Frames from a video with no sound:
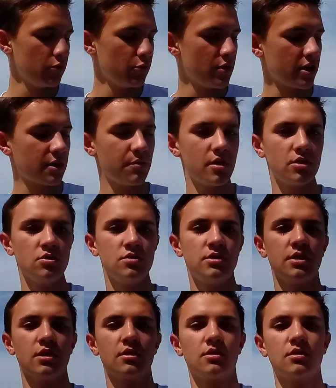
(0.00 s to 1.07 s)
recommend
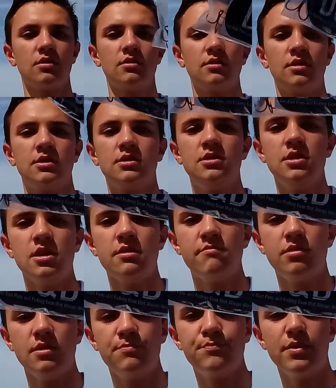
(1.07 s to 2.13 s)
using this
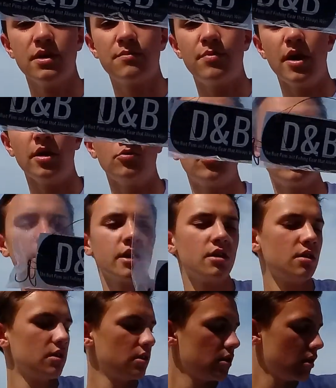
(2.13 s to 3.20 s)
D&B Big bait rig.
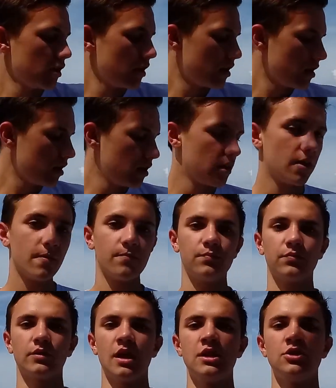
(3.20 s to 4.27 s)

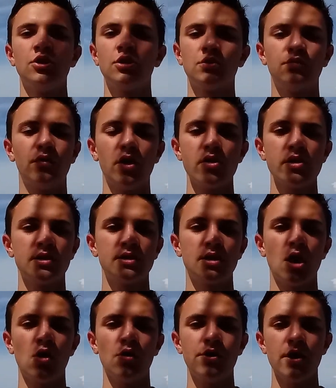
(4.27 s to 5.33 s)
It's just very
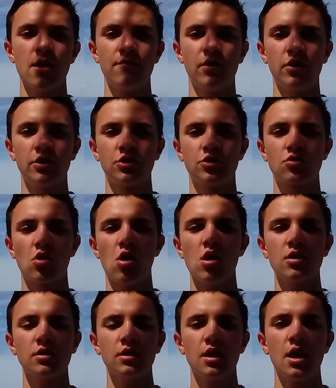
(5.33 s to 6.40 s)
stealthy and very
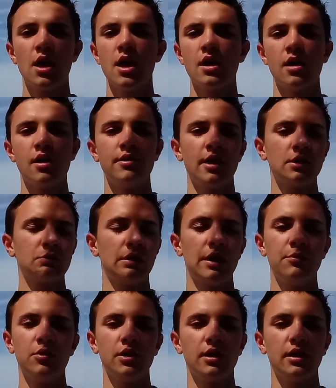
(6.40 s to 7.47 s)
strong, and that's why I
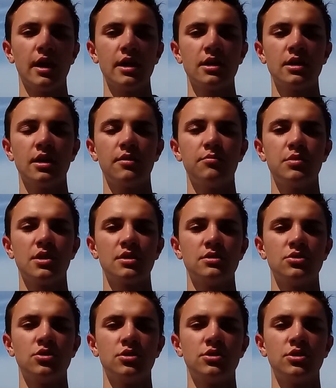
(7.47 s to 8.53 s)
really like it, because it's
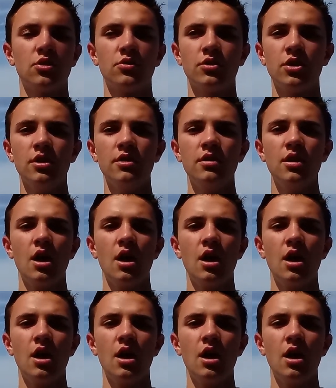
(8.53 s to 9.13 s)
just so good.